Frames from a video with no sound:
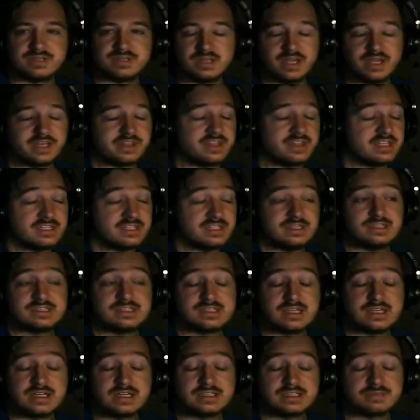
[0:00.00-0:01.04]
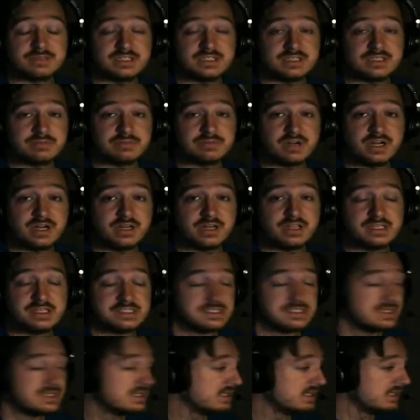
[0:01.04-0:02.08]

like this that has been done prior to this,